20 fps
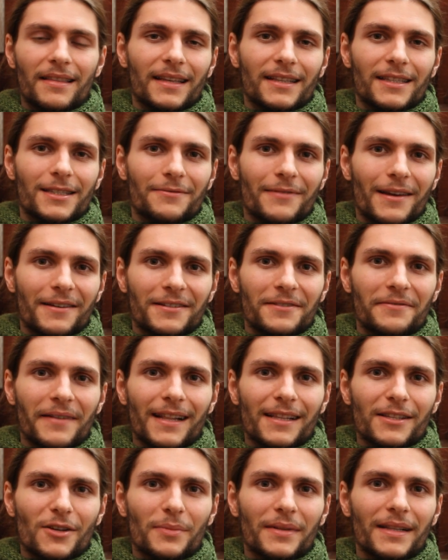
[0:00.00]
That's very
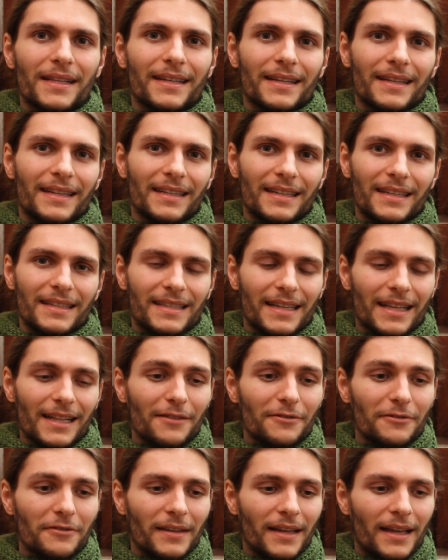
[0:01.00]
valuable in
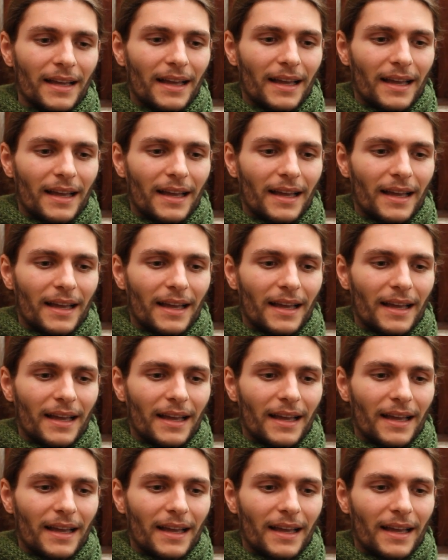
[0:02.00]
itself.